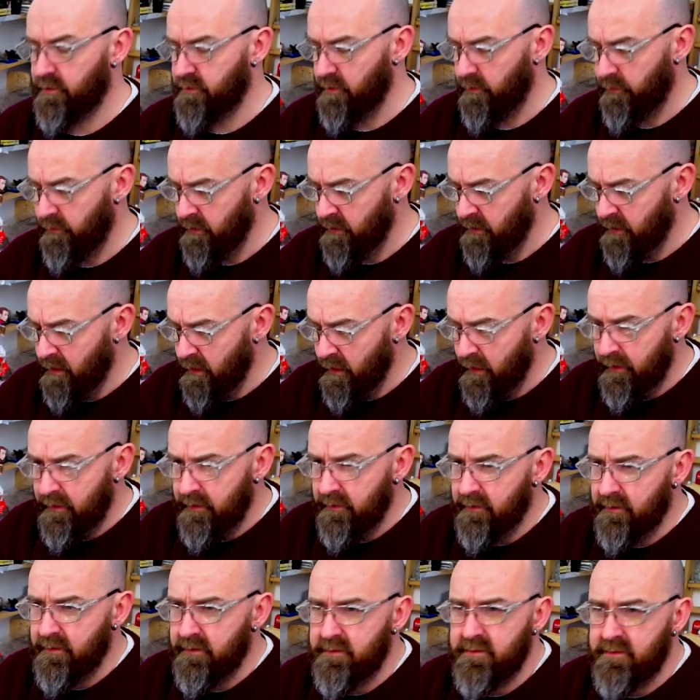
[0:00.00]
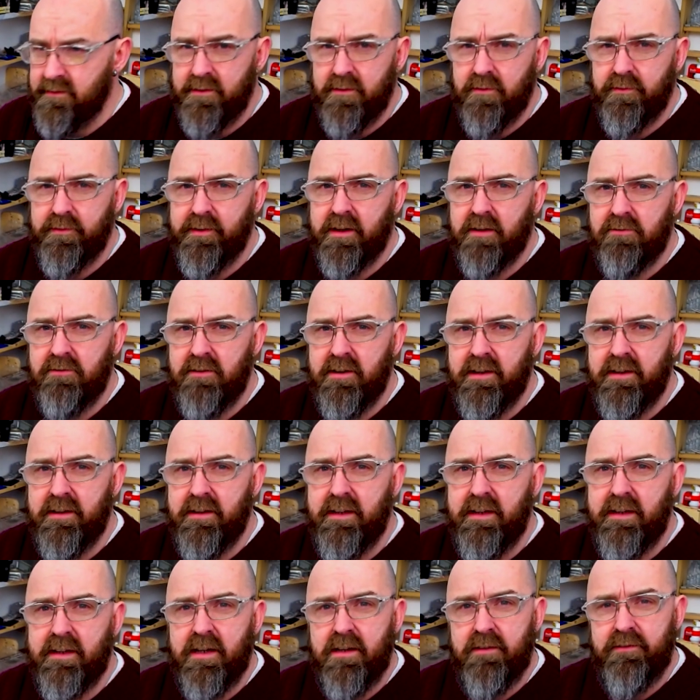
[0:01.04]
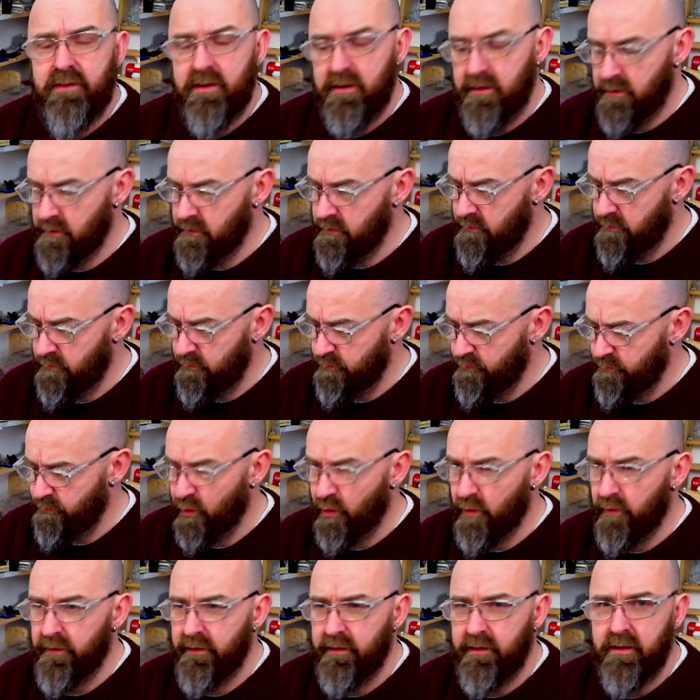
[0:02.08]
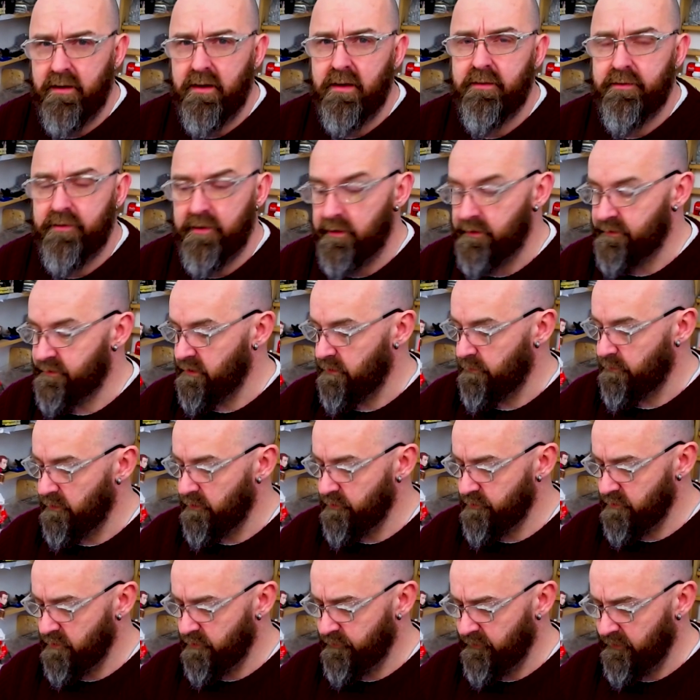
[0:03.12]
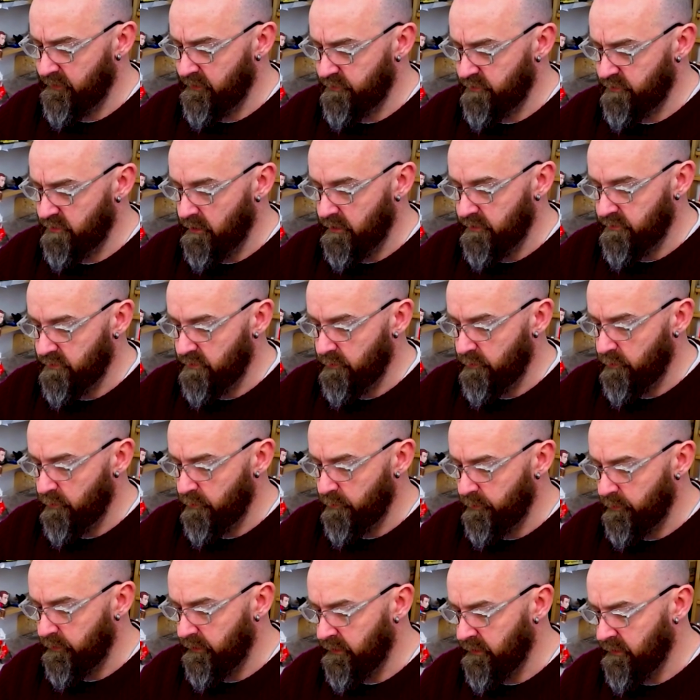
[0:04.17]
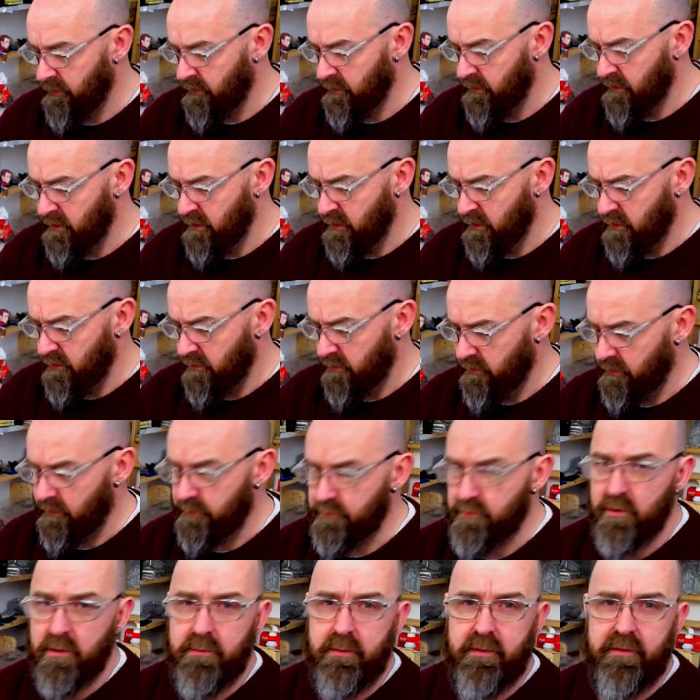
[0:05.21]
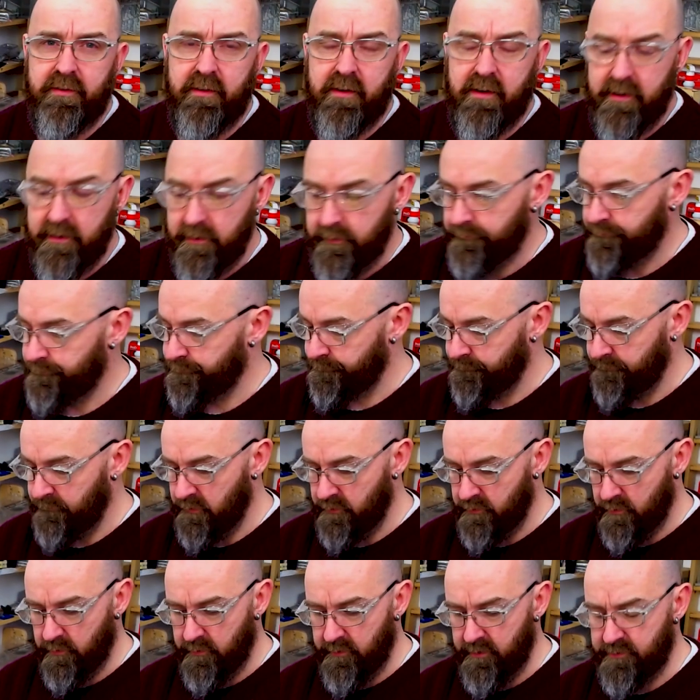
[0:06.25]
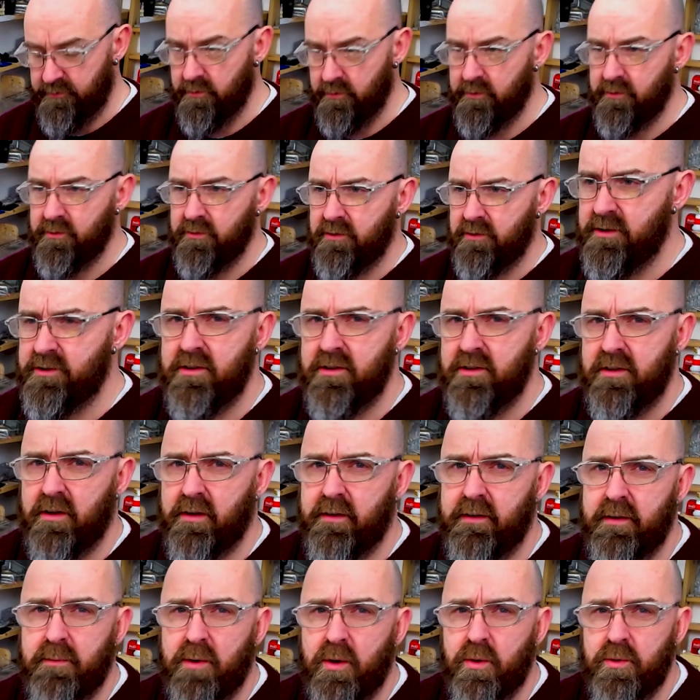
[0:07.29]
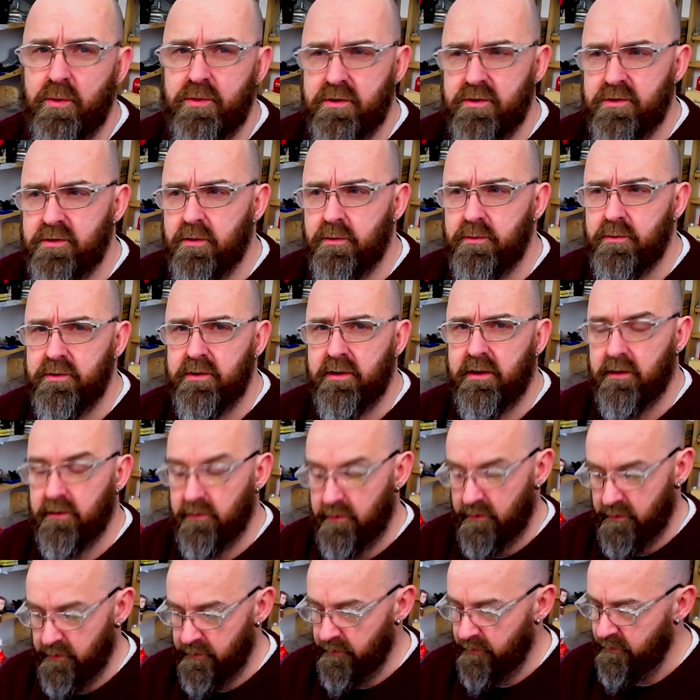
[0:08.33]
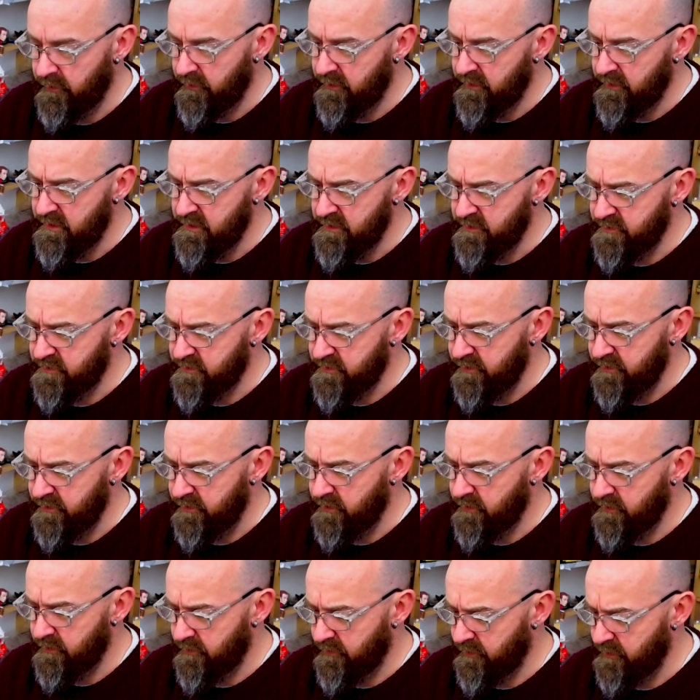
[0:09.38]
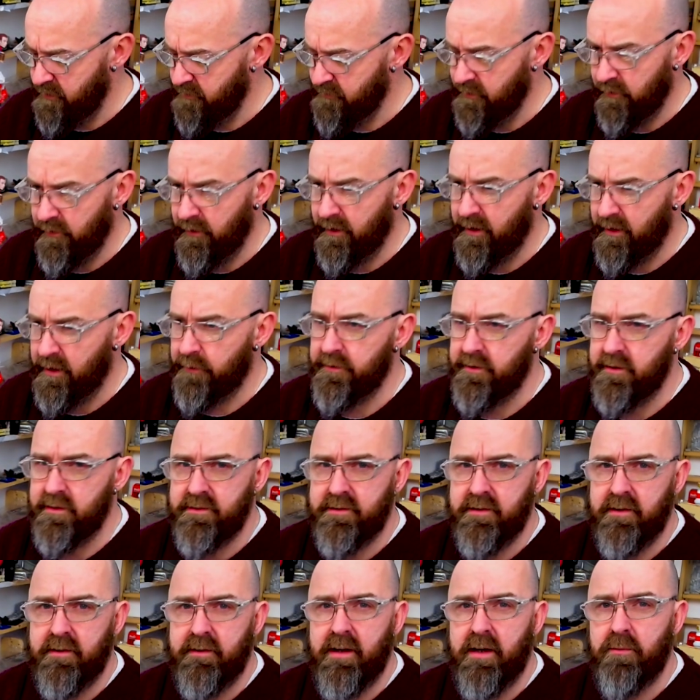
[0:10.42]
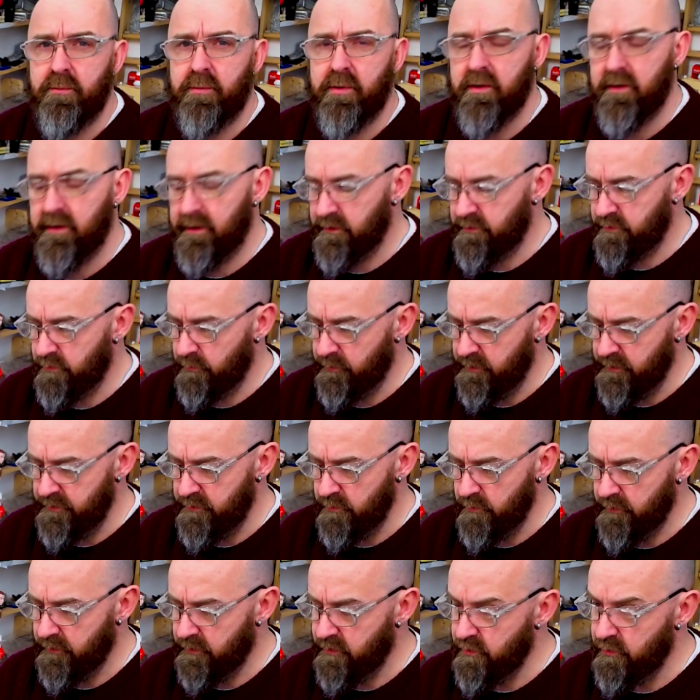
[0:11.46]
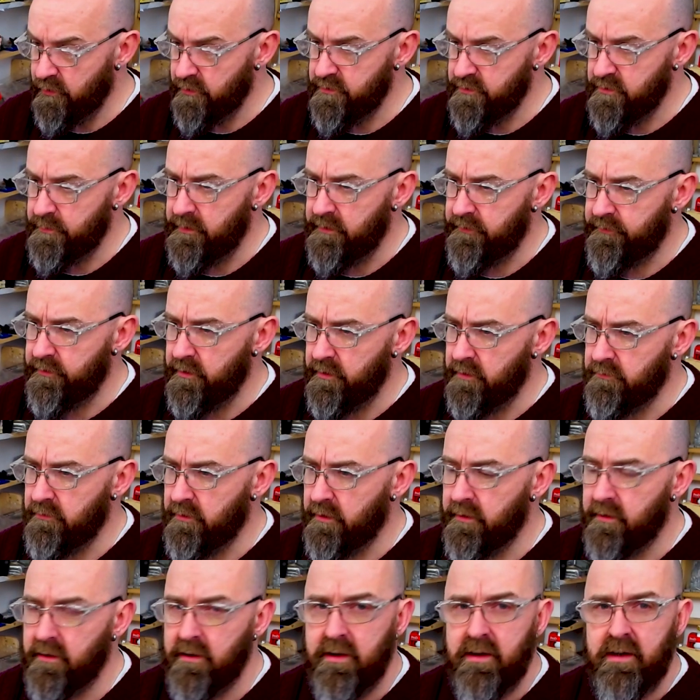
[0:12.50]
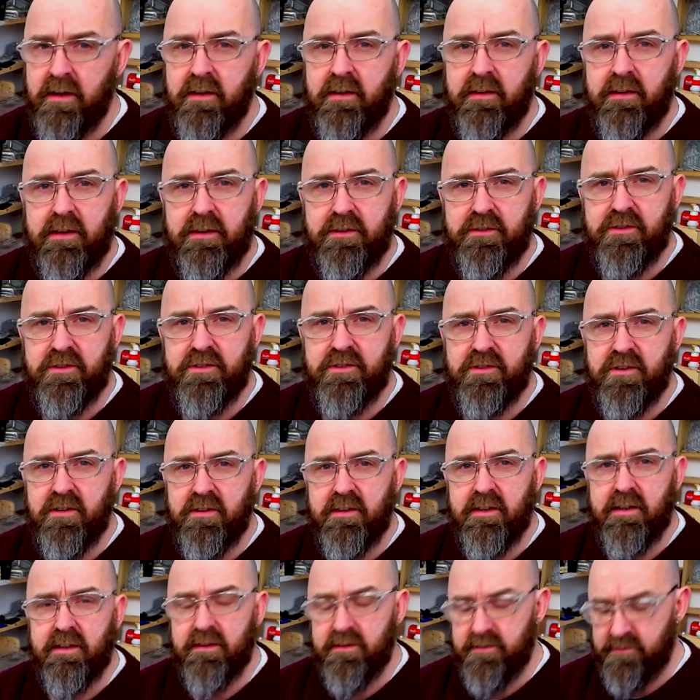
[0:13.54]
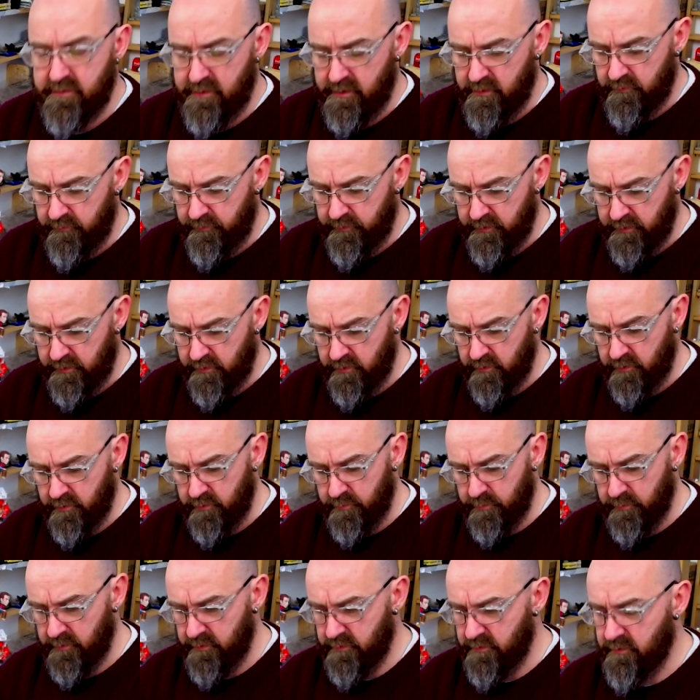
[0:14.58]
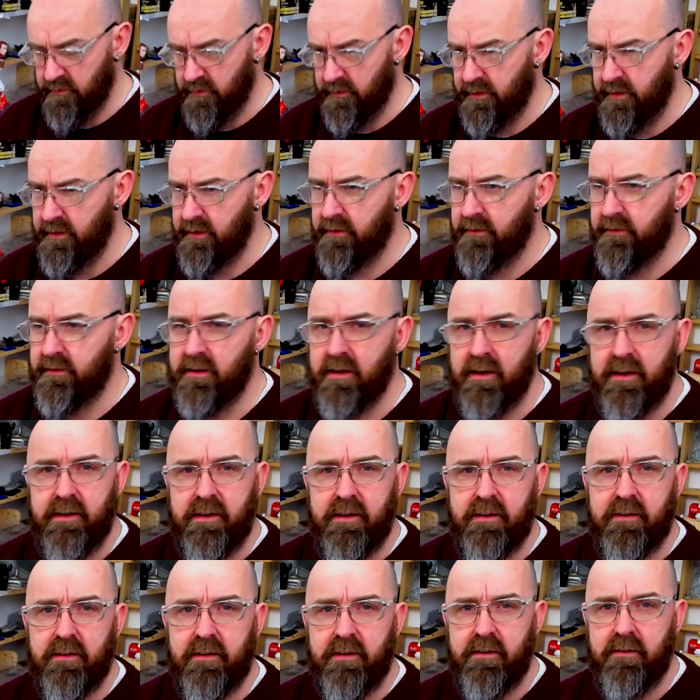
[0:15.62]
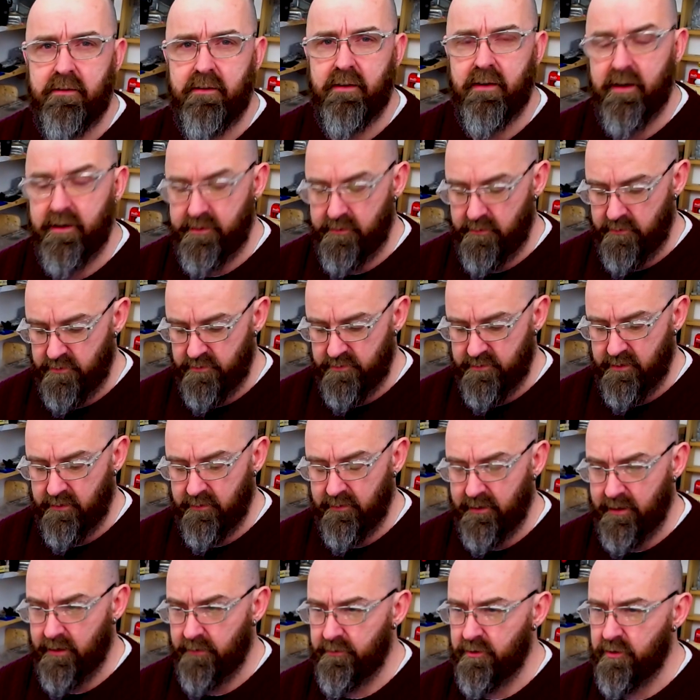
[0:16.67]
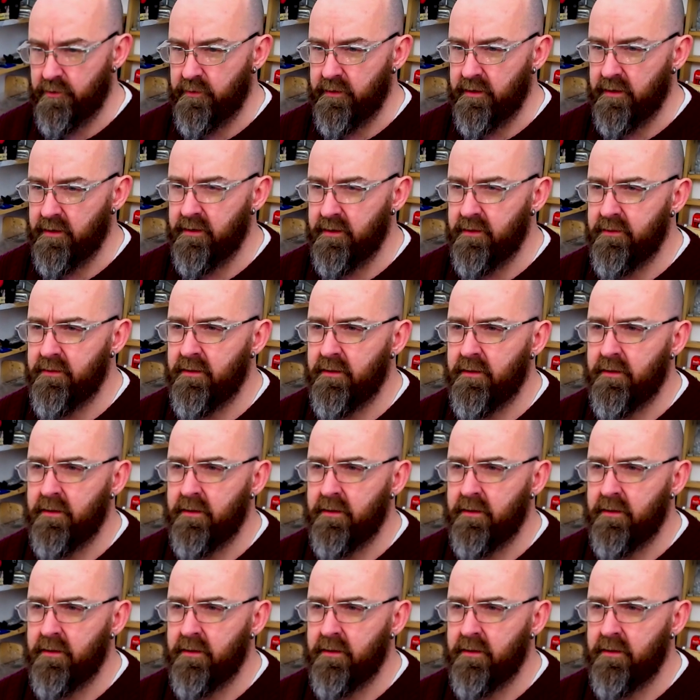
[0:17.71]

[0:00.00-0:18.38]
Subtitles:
So like I said, I don't think I really need anything more than 13 mil, so I think that should actually be absolutely fine. So okay, so I'm just turn on the motor so you can kind of just hear how loud it is, and then what I actually want to do with the cuts a bit further on, I'll just turn down the sound for the cuts, but I'll just let you give you an idea of just how loud this thing is.